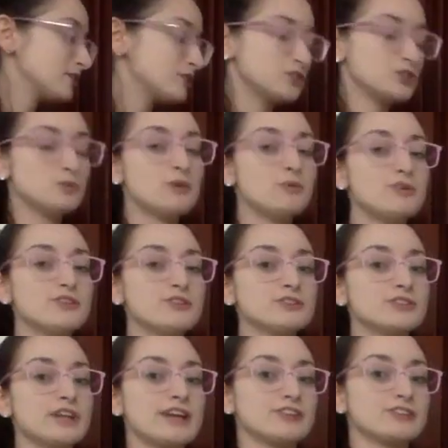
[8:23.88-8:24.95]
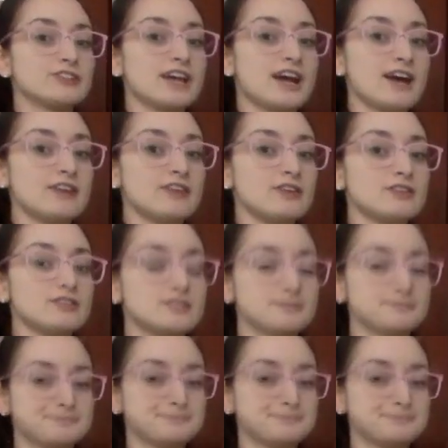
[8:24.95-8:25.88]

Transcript: Do it with your letter tiles.